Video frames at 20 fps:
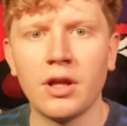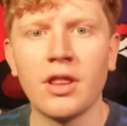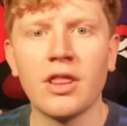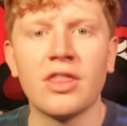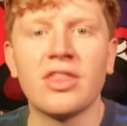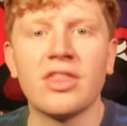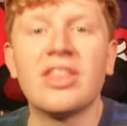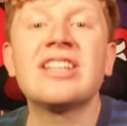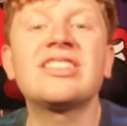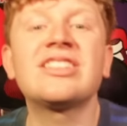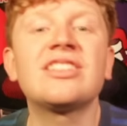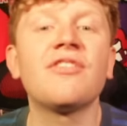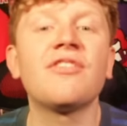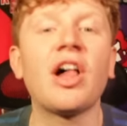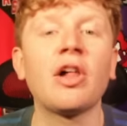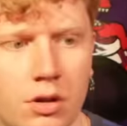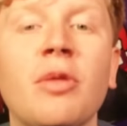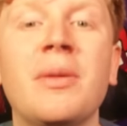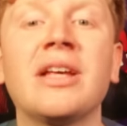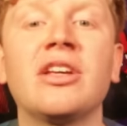This
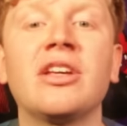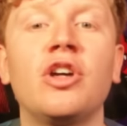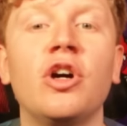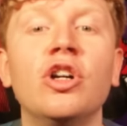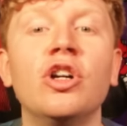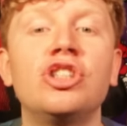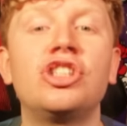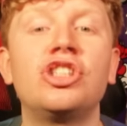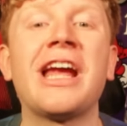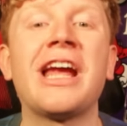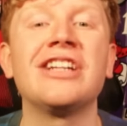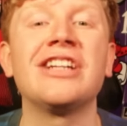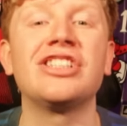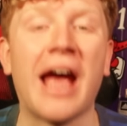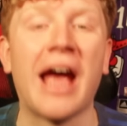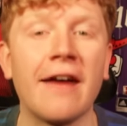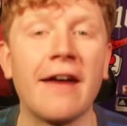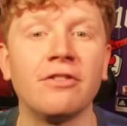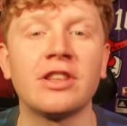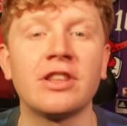development could change
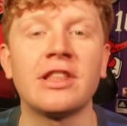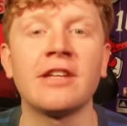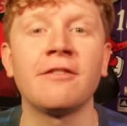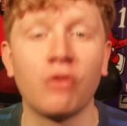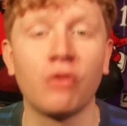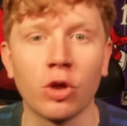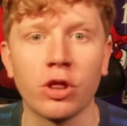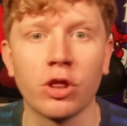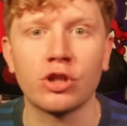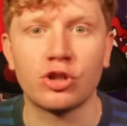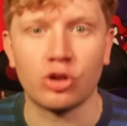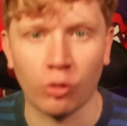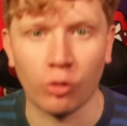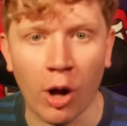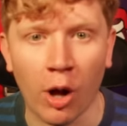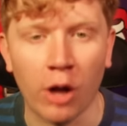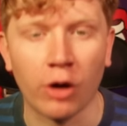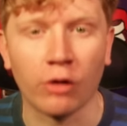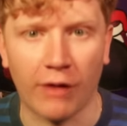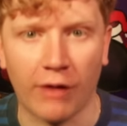everything for the
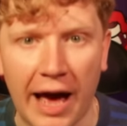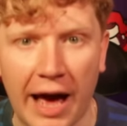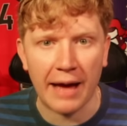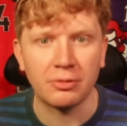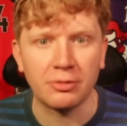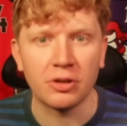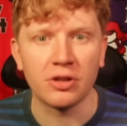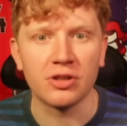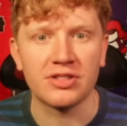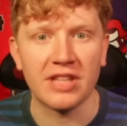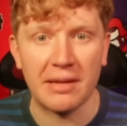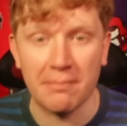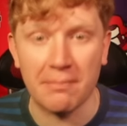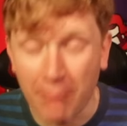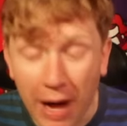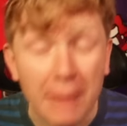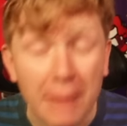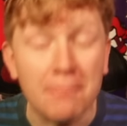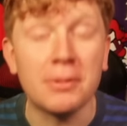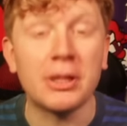Toronto Raptors. It
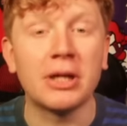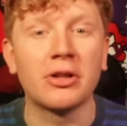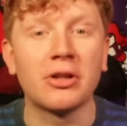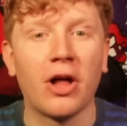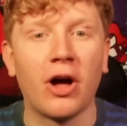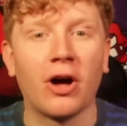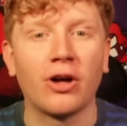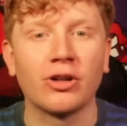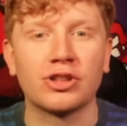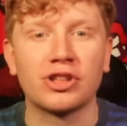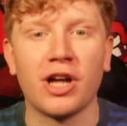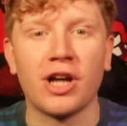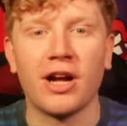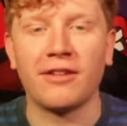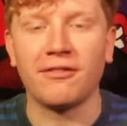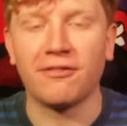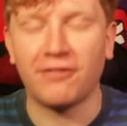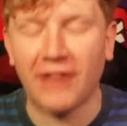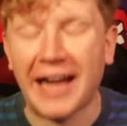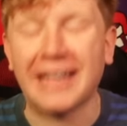might be a long shot.
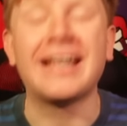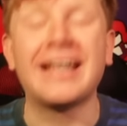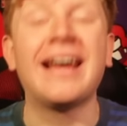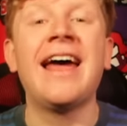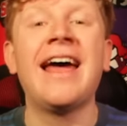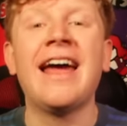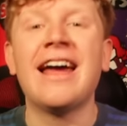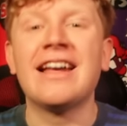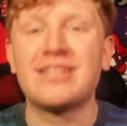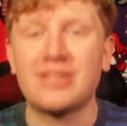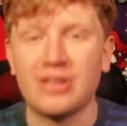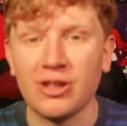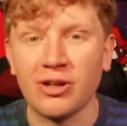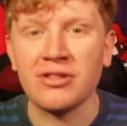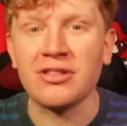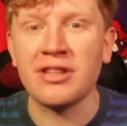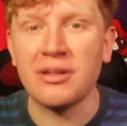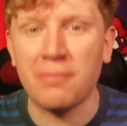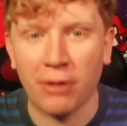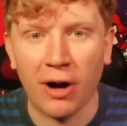In fact, it
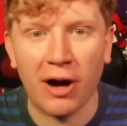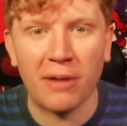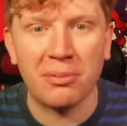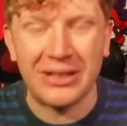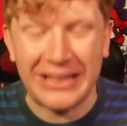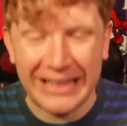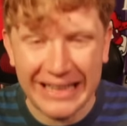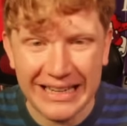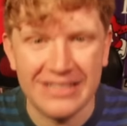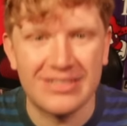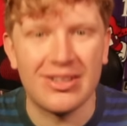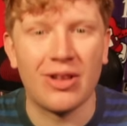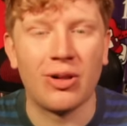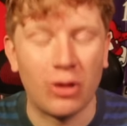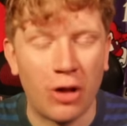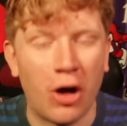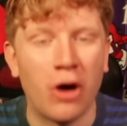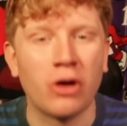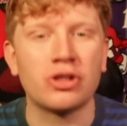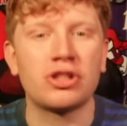certainly probably is a
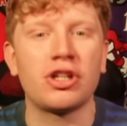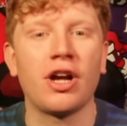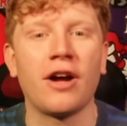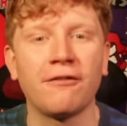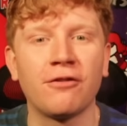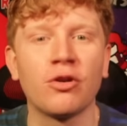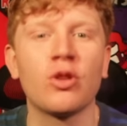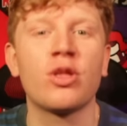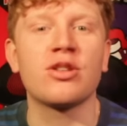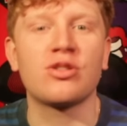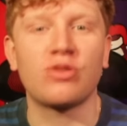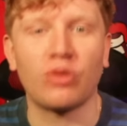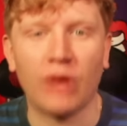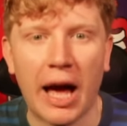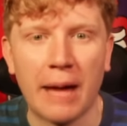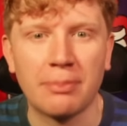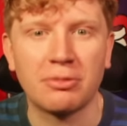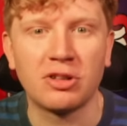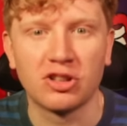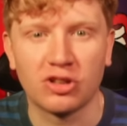long shot for this
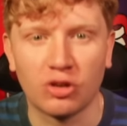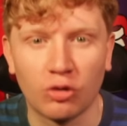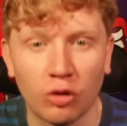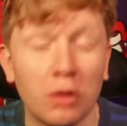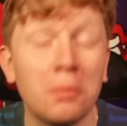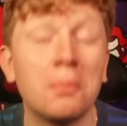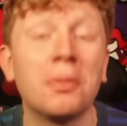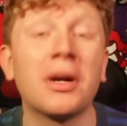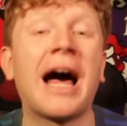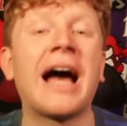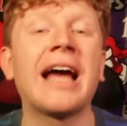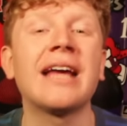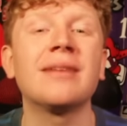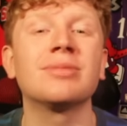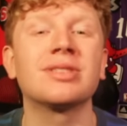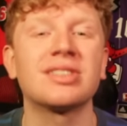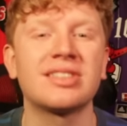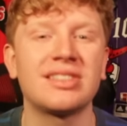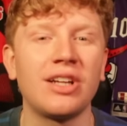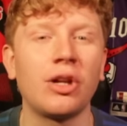Raptors group, but I am
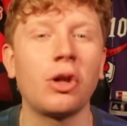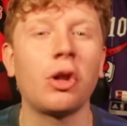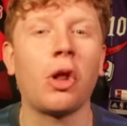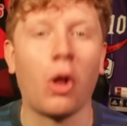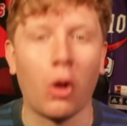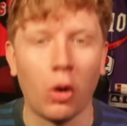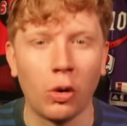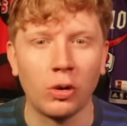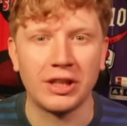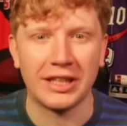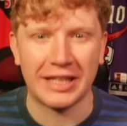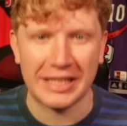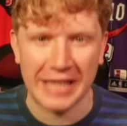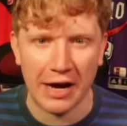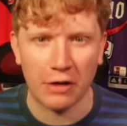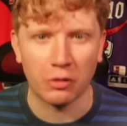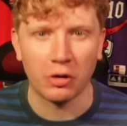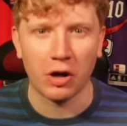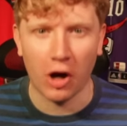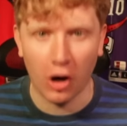still holding
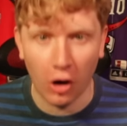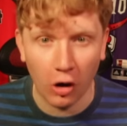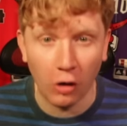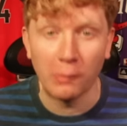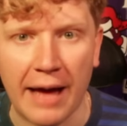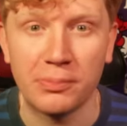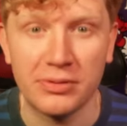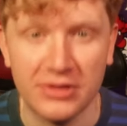out hope.